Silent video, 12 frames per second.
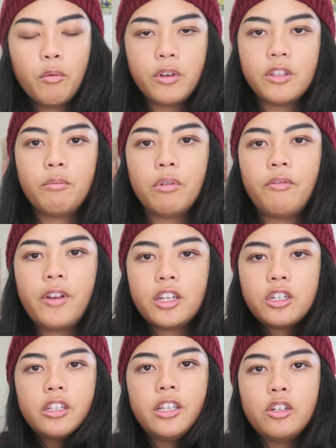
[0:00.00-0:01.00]
wasn't
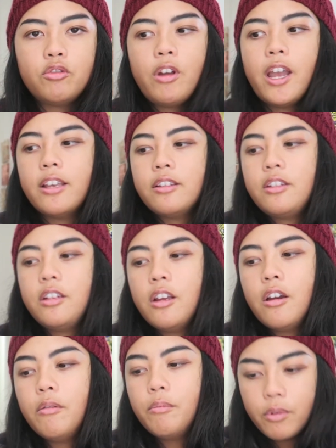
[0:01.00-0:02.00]
professionally dressed, you
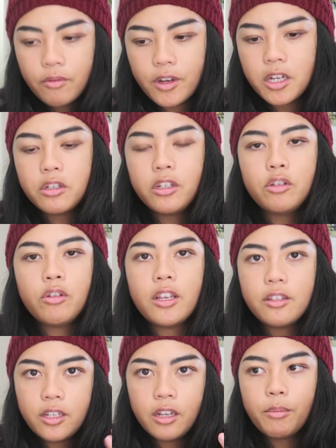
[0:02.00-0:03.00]
know, professionally
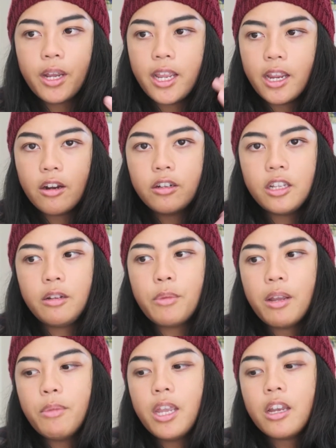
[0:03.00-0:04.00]
dressed, did my hair, did
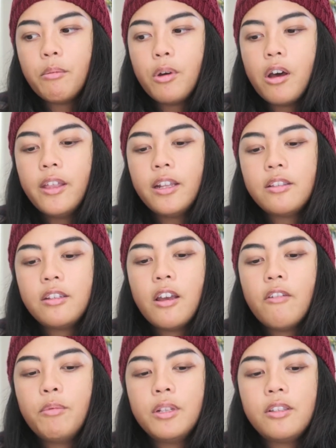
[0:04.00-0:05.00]
my makeup, all that
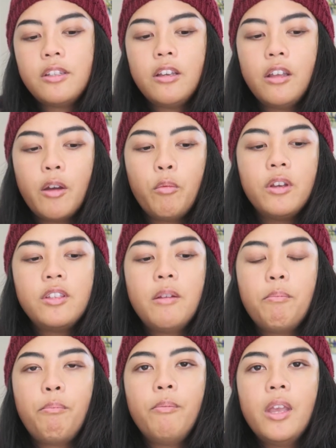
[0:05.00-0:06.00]
stuff, but still I
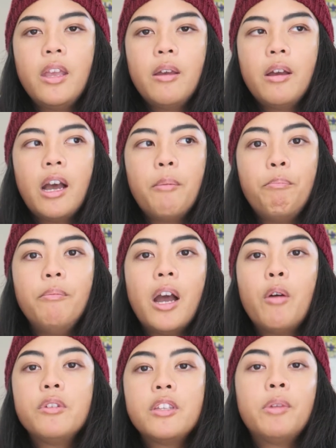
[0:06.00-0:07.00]
wasn't
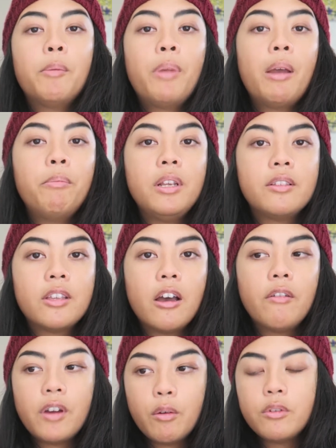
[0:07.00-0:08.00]
a peppy
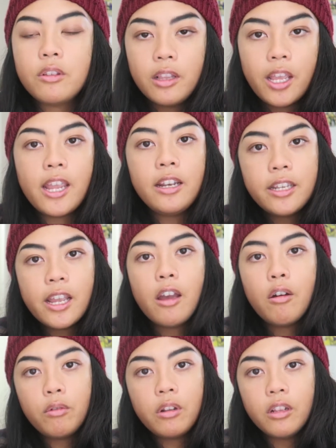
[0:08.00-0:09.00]
self. I was laying
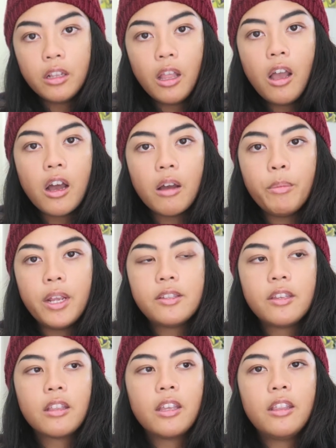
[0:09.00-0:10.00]
down the law,
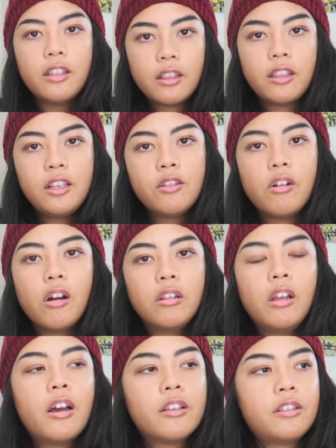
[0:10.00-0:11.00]
basically. Like, these are
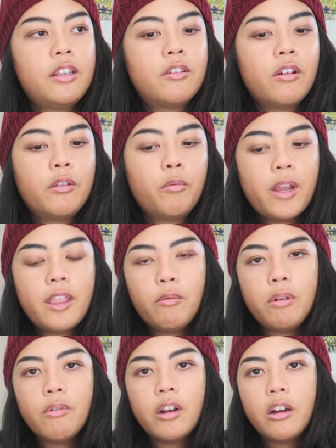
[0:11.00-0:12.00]
our laws, these are the way that
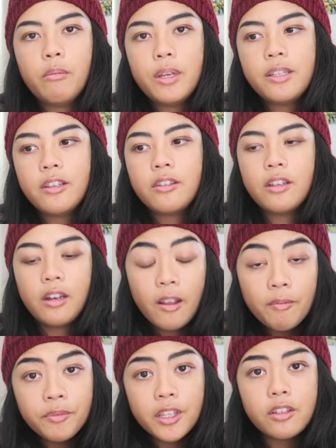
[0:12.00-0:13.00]
we run our business, and
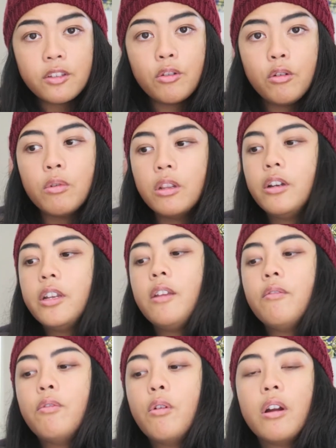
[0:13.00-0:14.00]
this is who we're
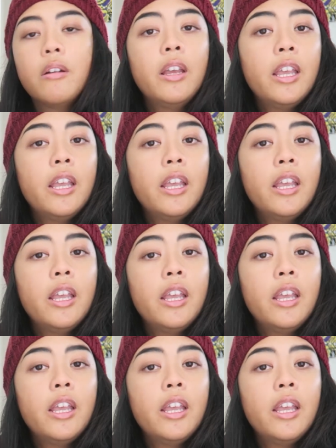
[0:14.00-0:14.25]
looking for.